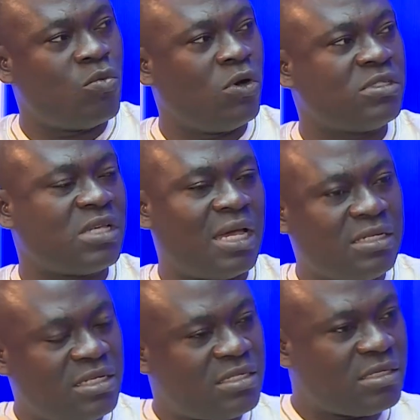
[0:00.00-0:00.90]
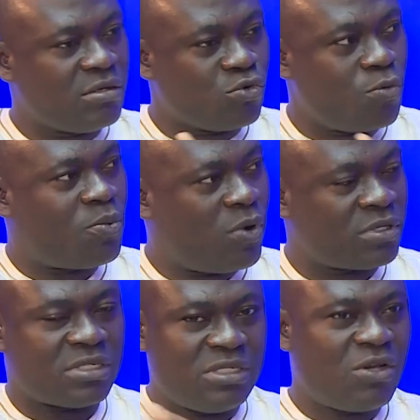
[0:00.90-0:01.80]
want and this group
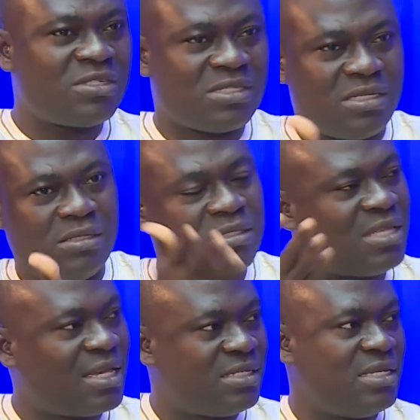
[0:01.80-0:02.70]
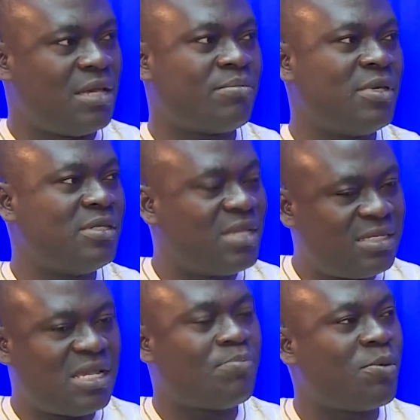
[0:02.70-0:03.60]
wants, just test them,
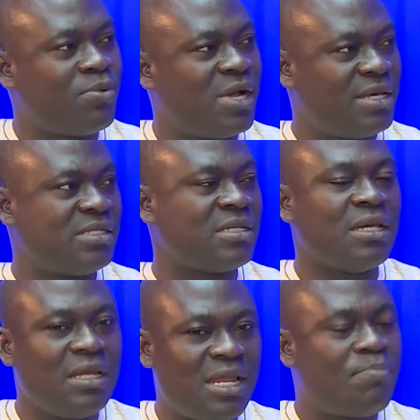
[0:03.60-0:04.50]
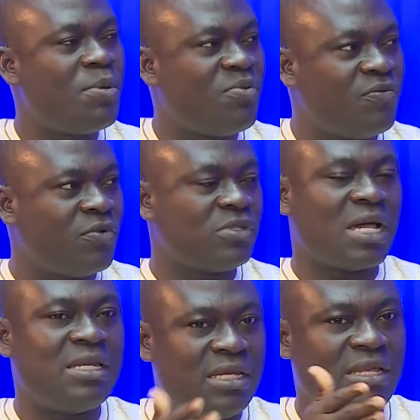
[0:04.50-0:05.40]
test their popularity, let people vote.
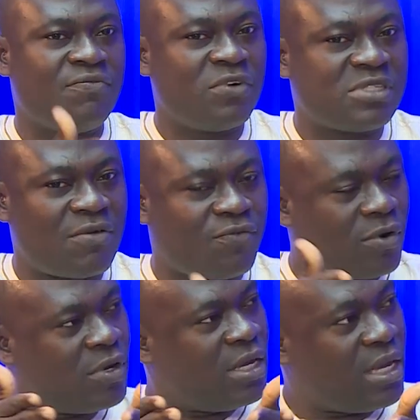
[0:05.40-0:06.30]
And then they voted for